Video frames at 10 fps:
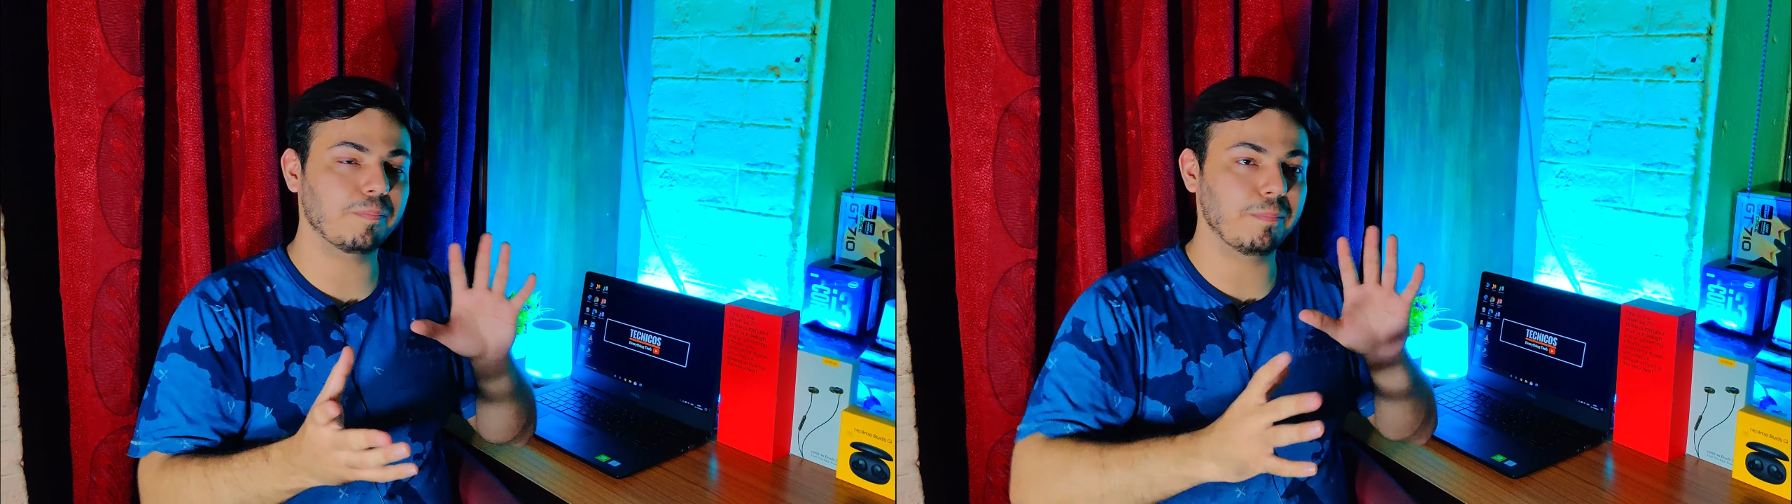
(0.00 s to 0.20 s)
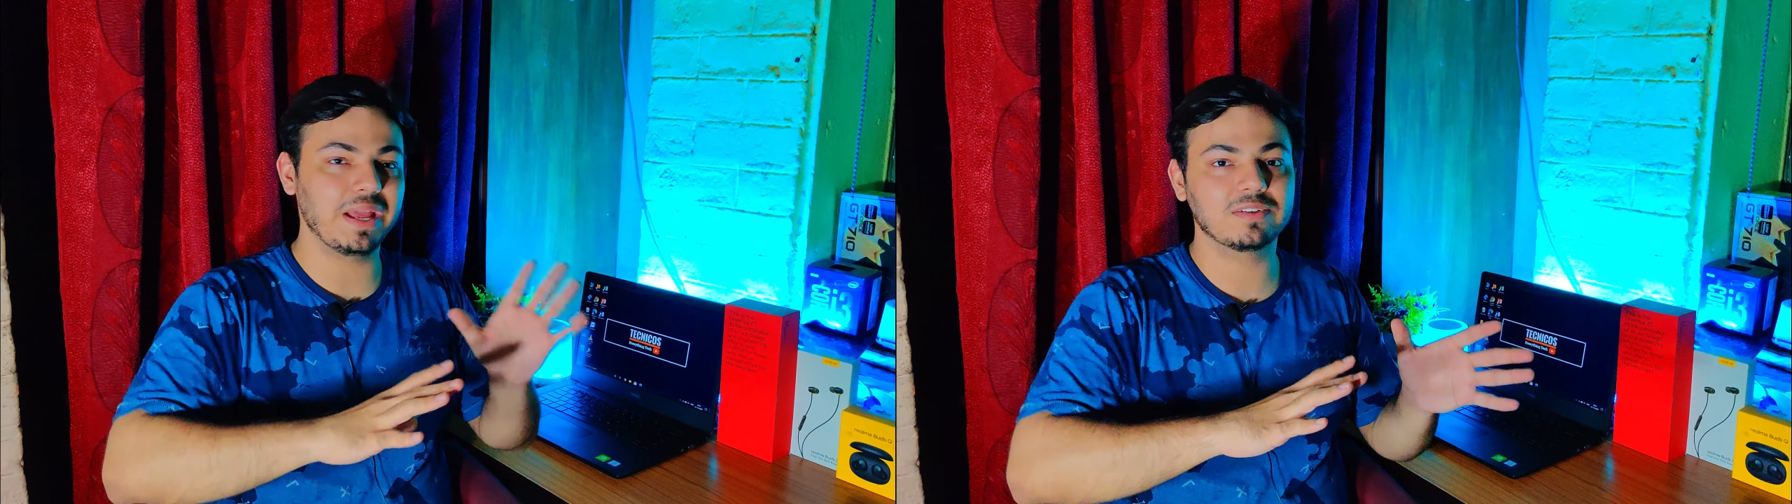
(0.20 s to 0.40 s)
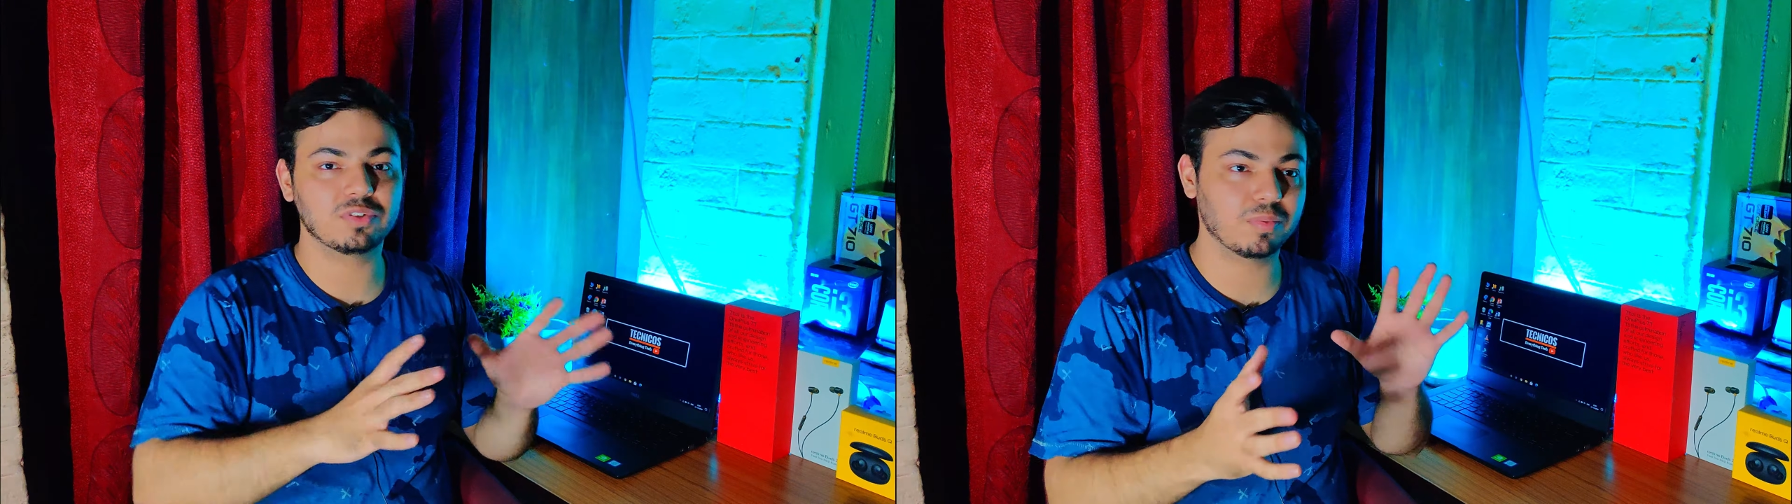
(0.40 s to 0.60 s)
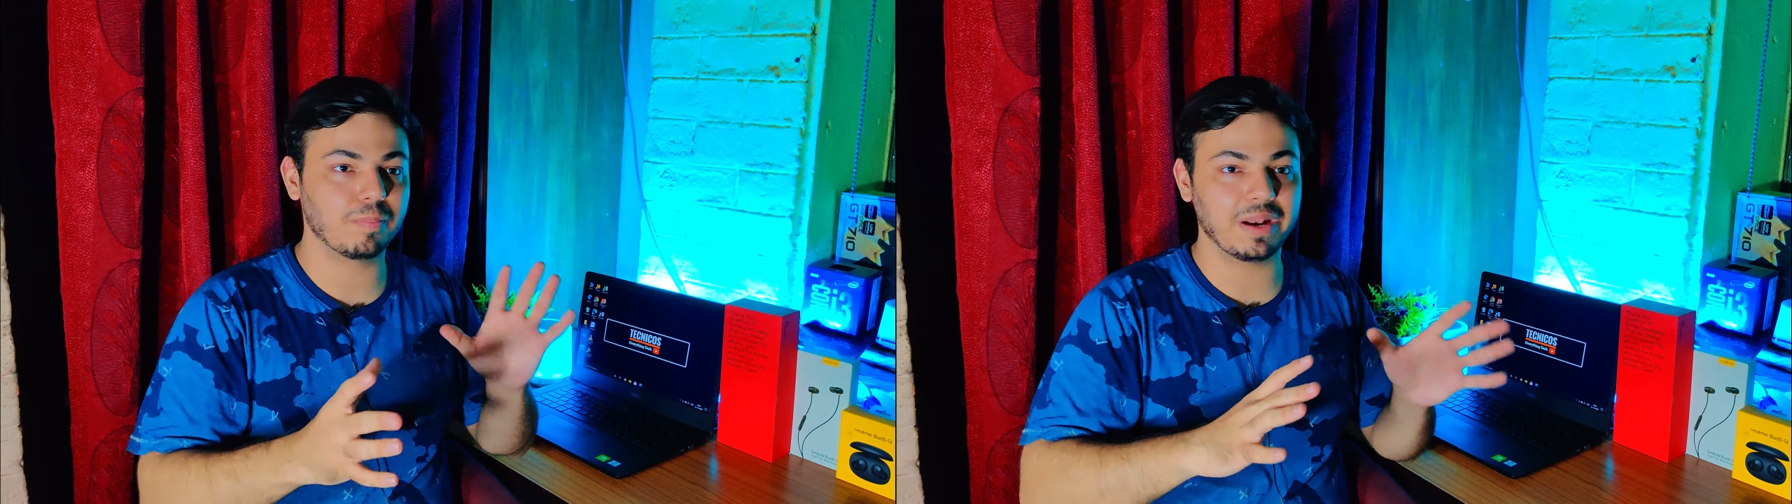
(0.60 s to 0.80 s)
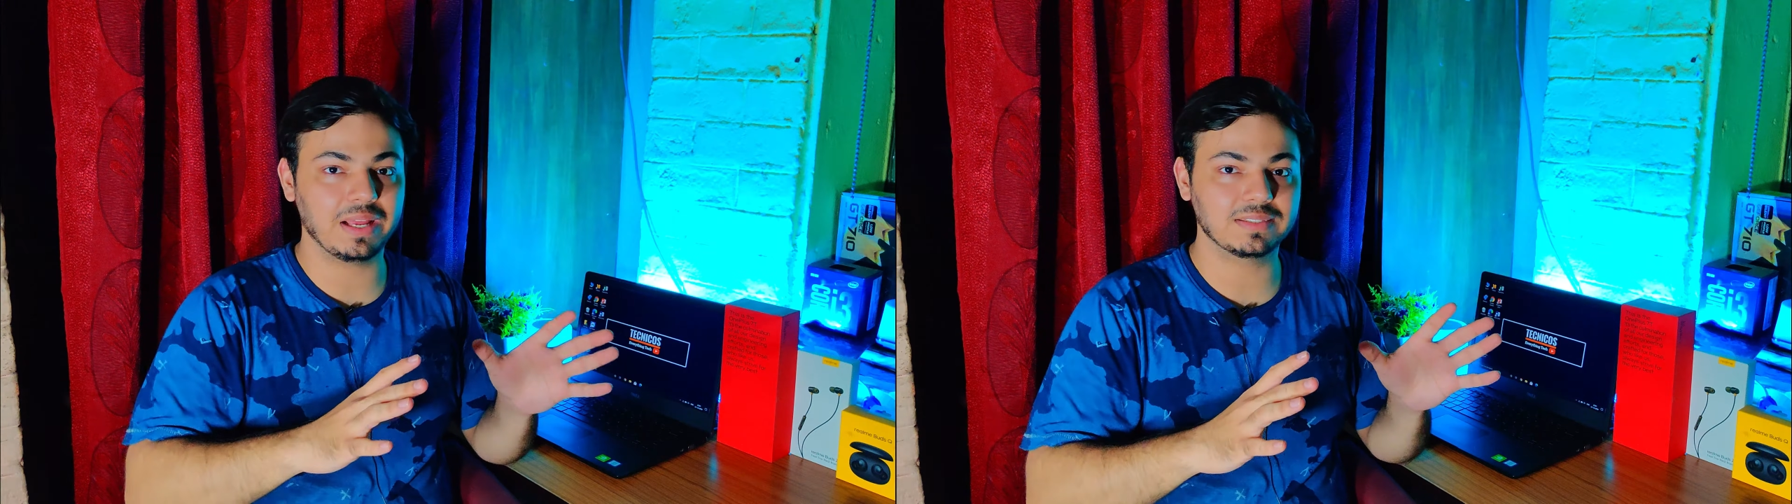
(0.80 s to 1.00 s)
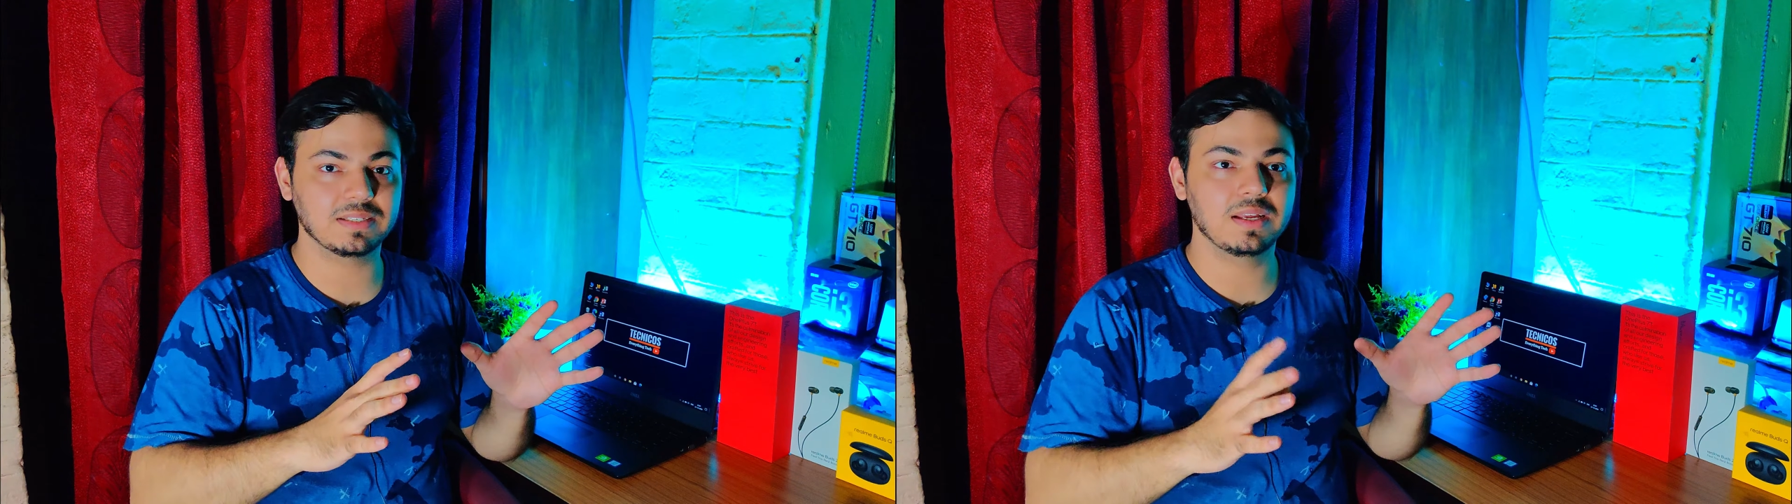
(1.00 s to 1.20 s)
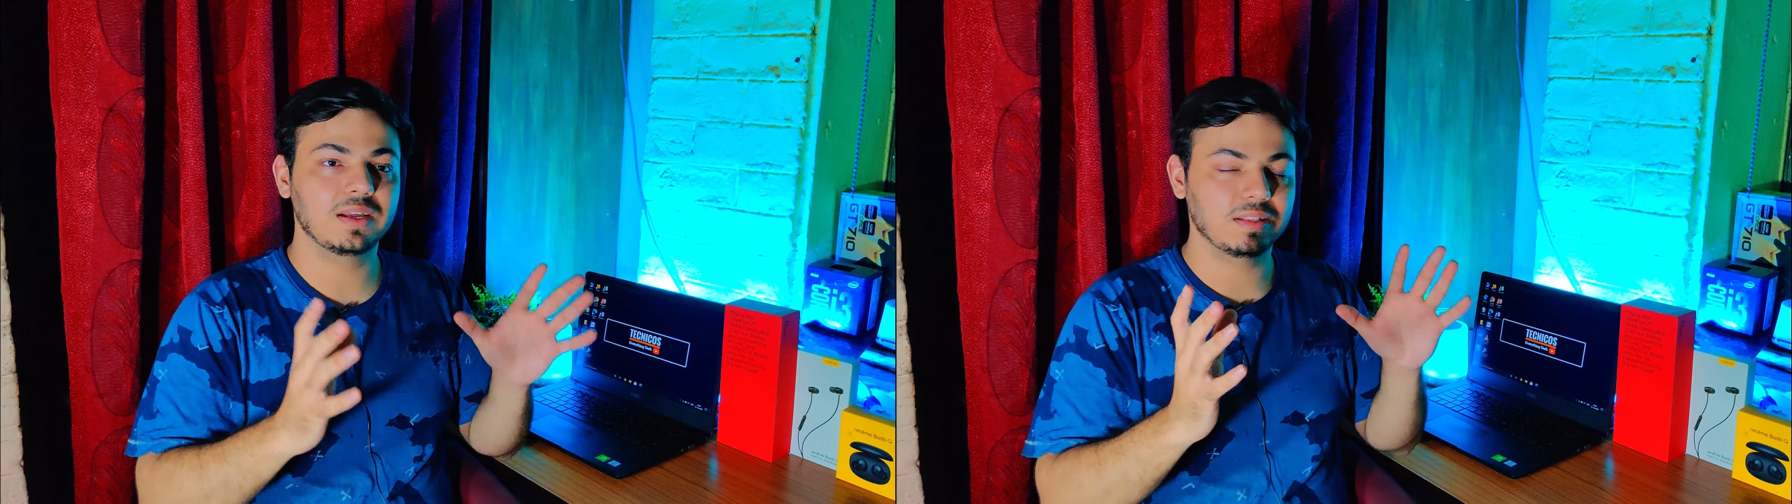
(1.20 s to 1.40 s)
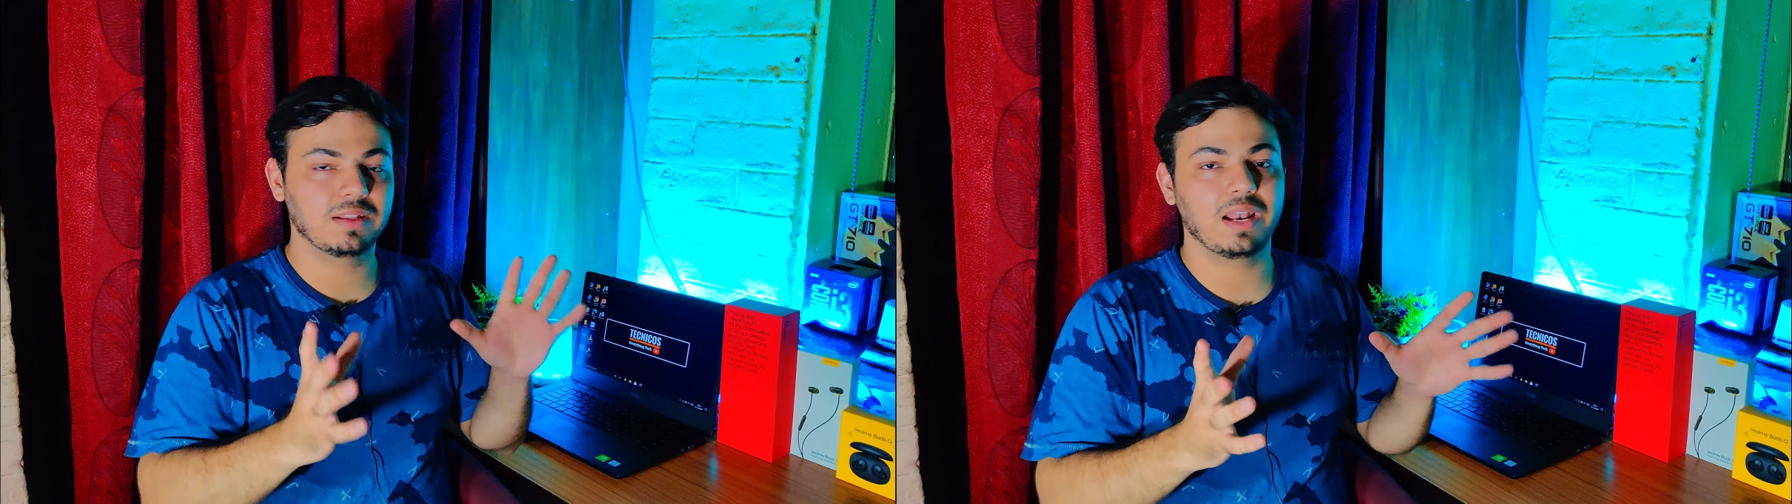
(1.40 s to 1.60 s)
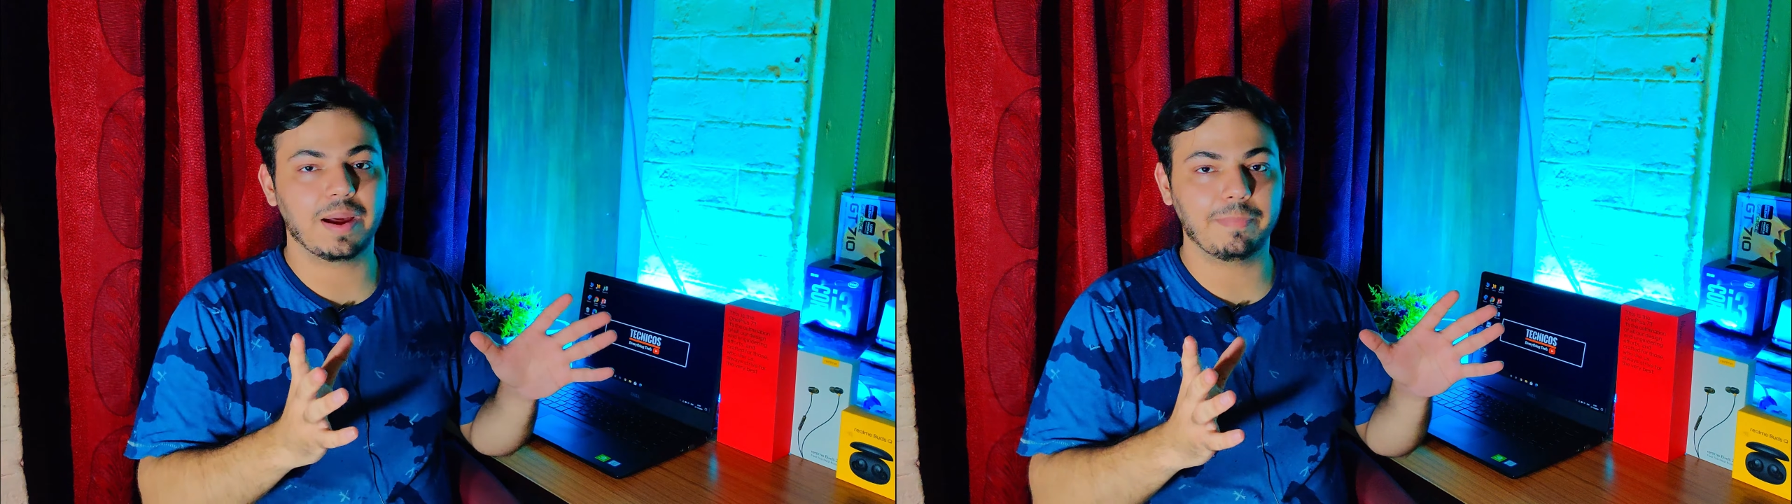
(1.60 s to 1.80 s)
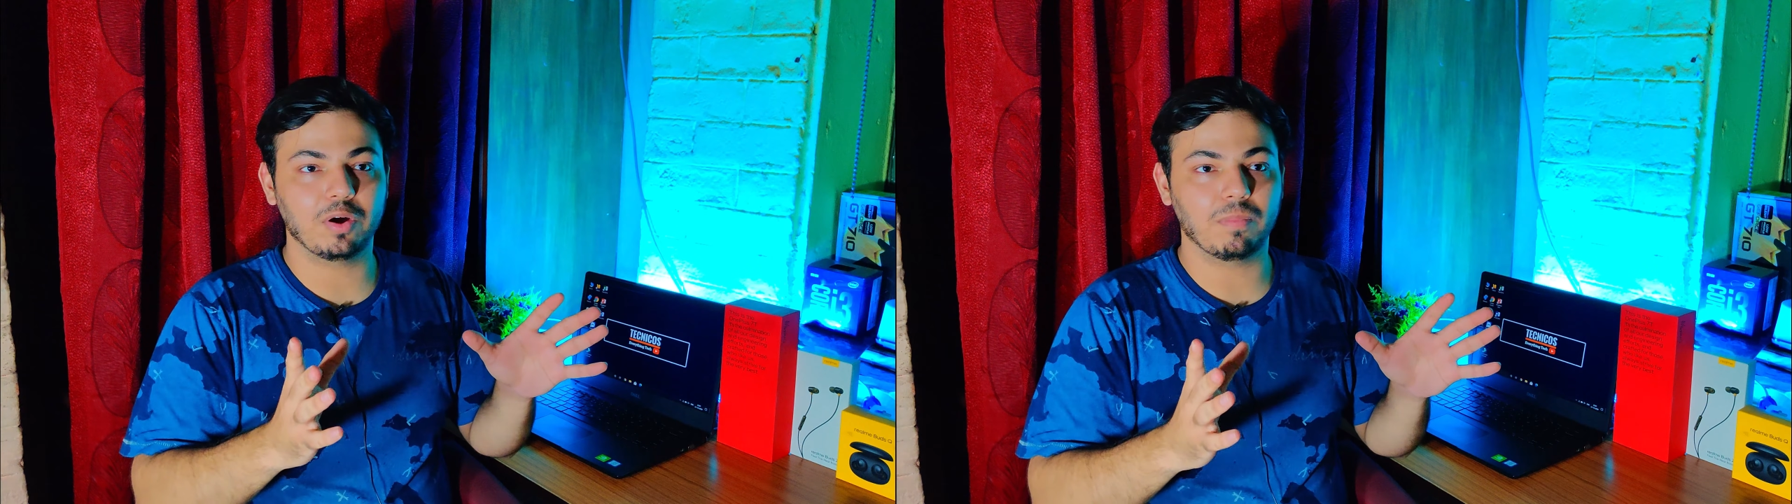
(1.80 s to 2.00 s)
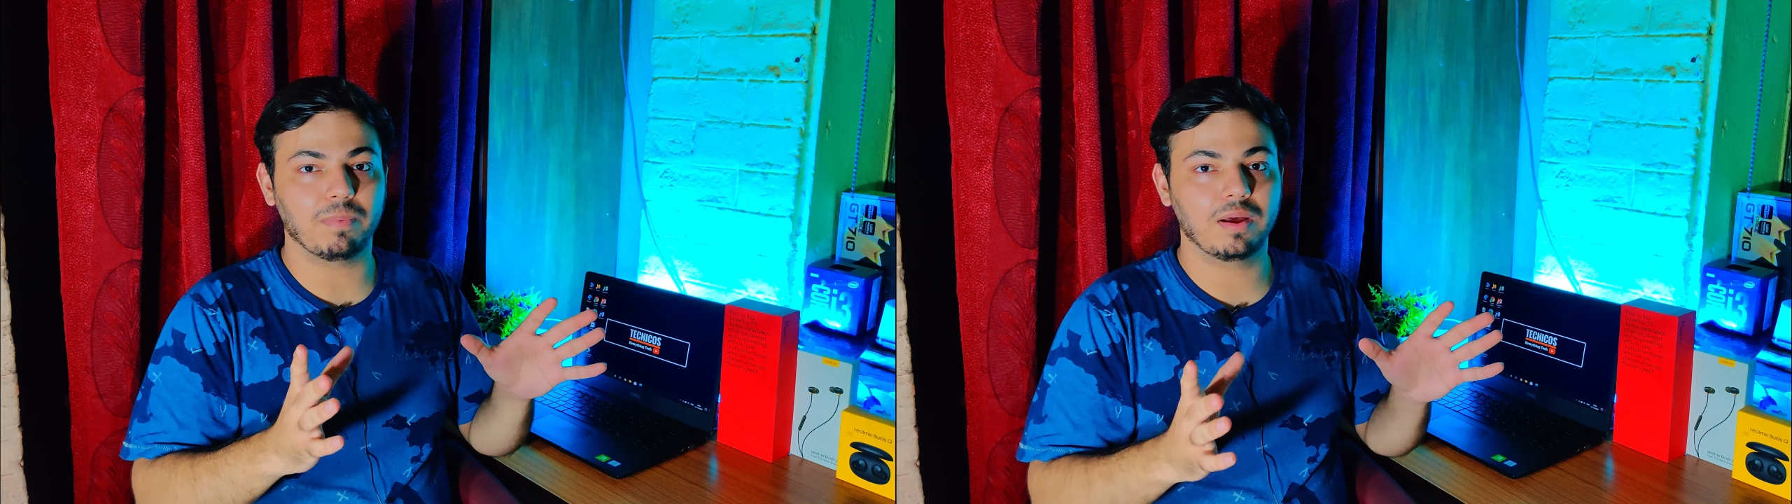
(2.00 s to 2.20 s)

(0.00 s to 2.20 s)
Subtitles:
makes or breaks the laptop.